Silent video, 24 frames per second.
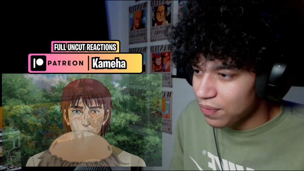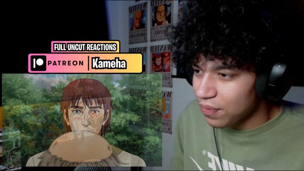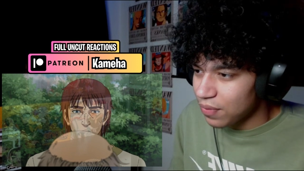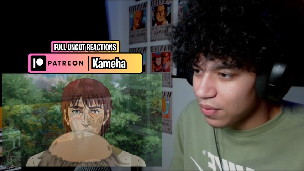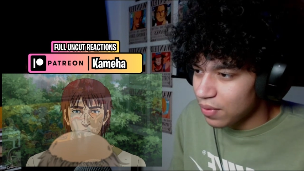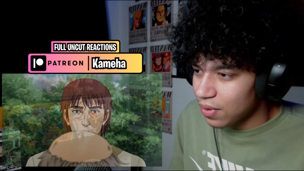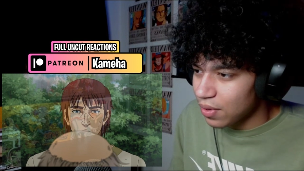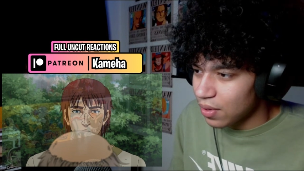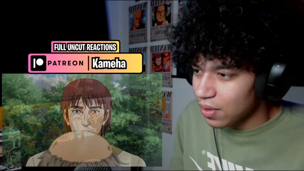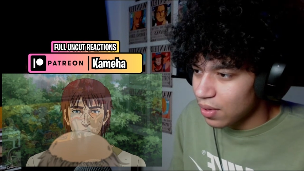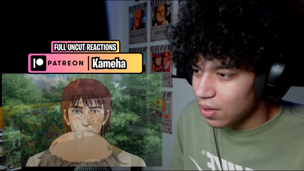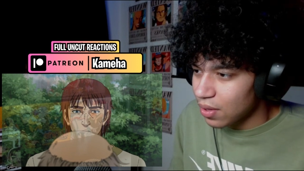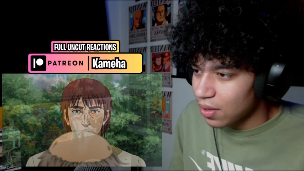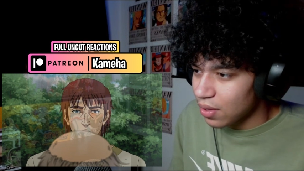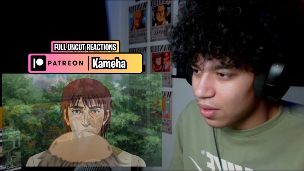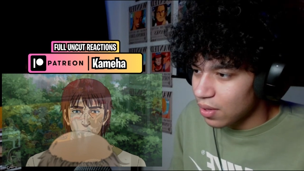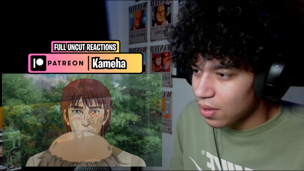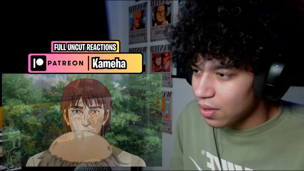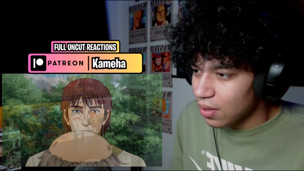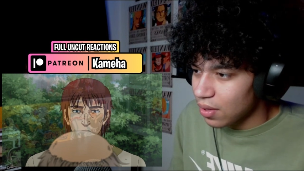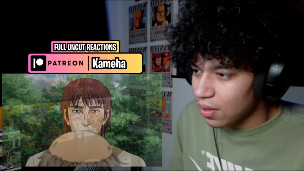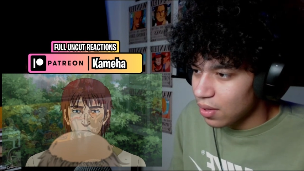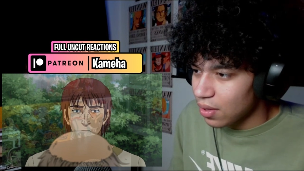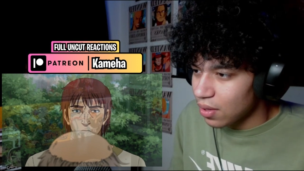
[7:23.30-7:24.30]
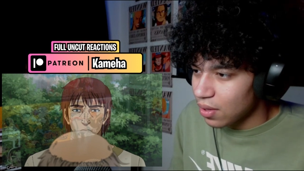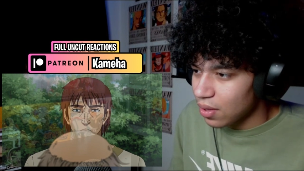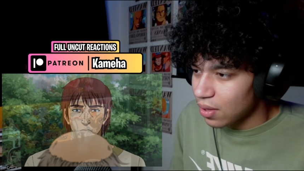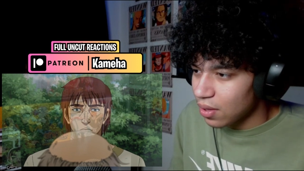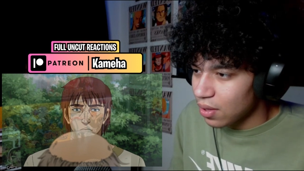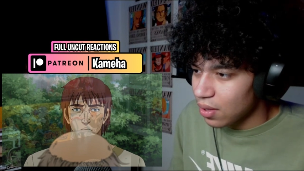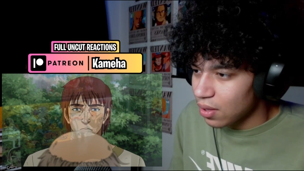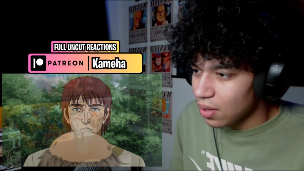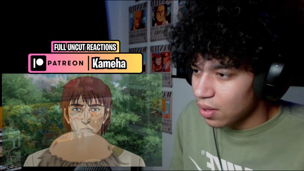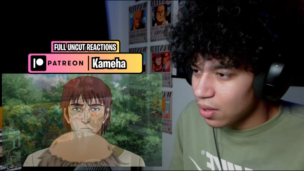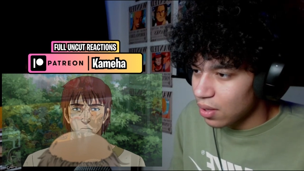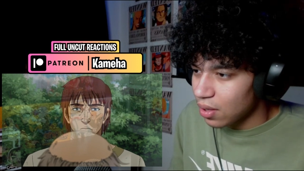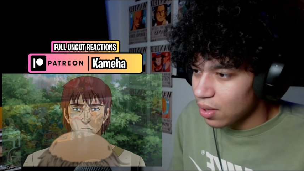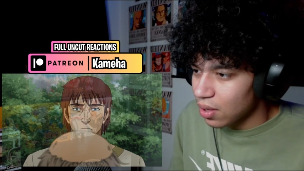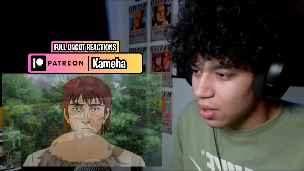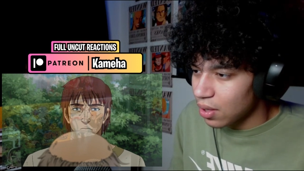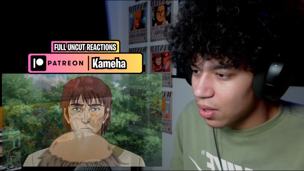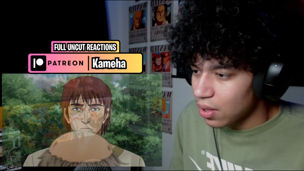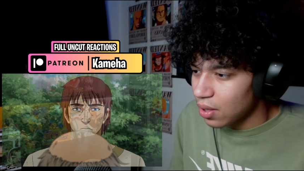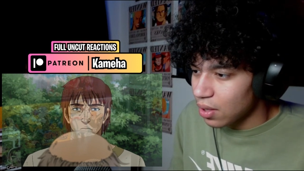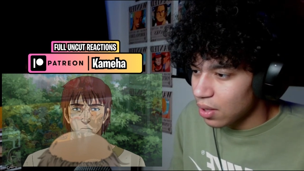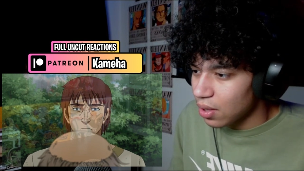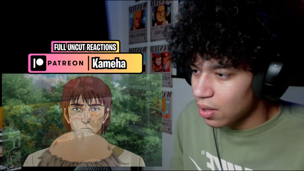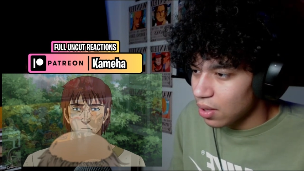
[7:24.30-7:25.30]

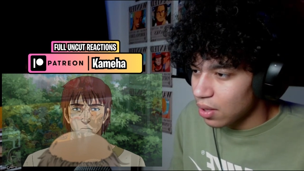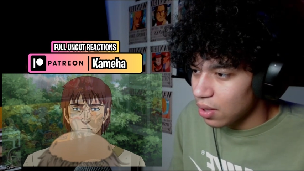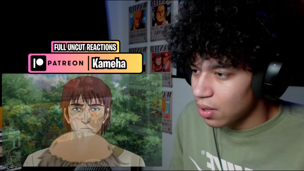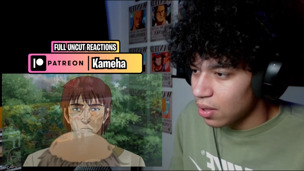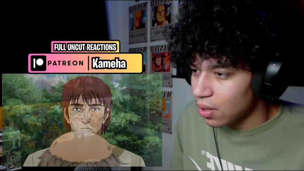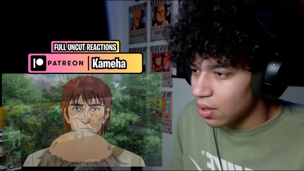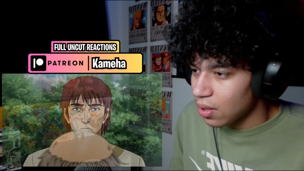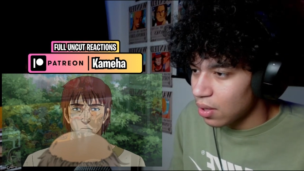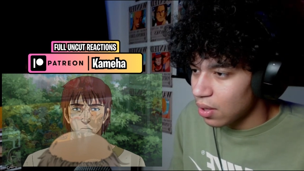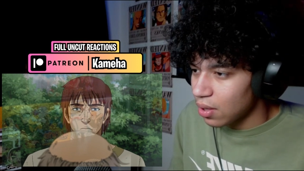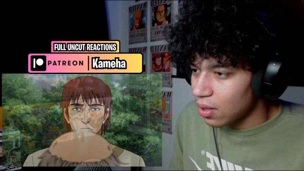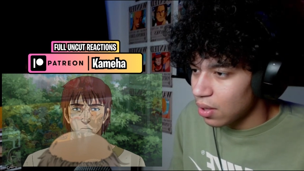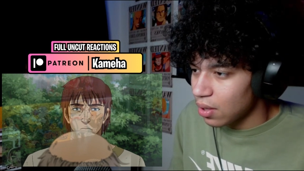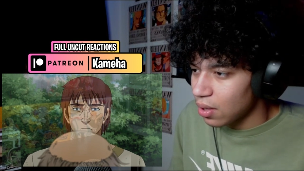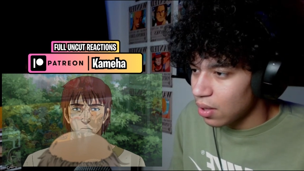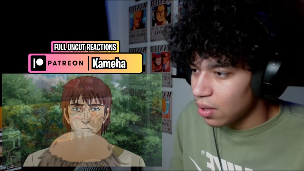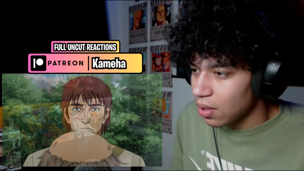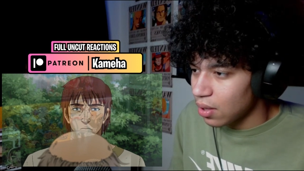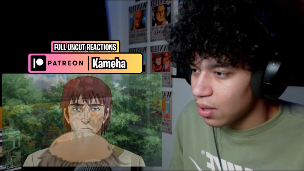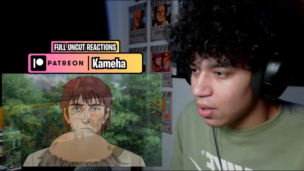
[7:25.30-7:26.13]
Nothing is said.